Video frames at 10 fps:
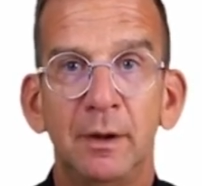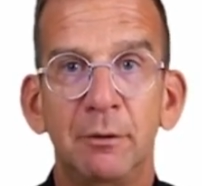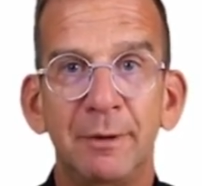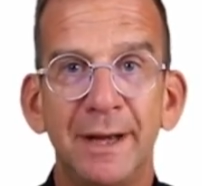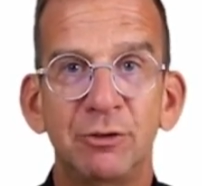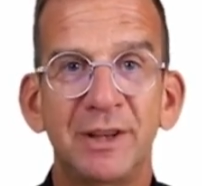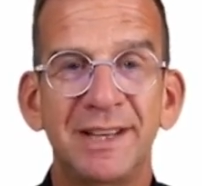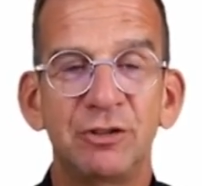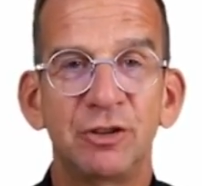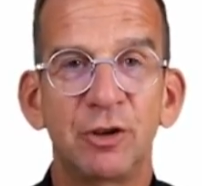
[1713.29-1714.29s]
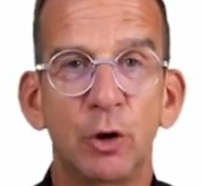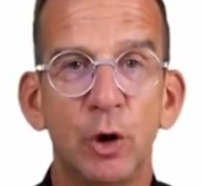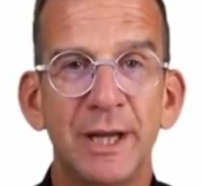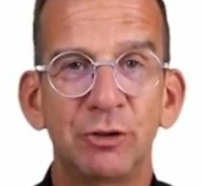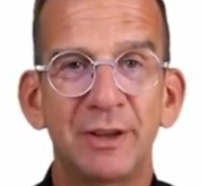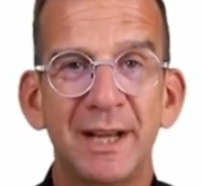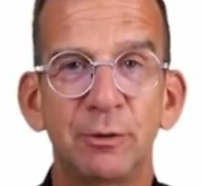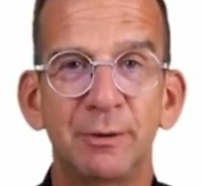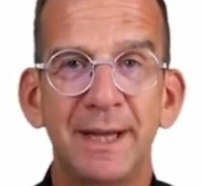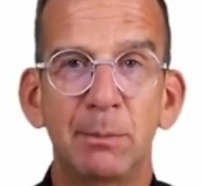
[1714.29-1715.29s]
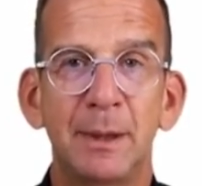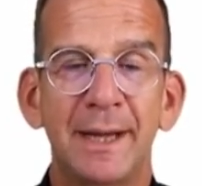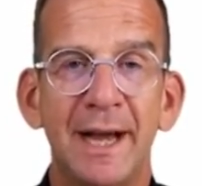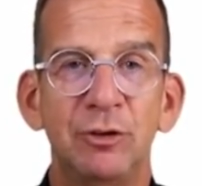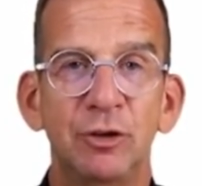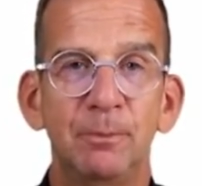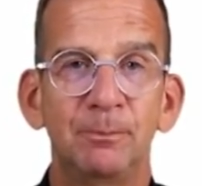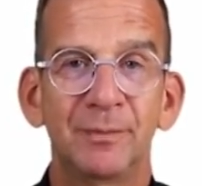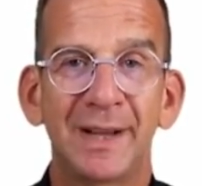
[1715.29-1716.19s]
The thing is that this is the running state of the application.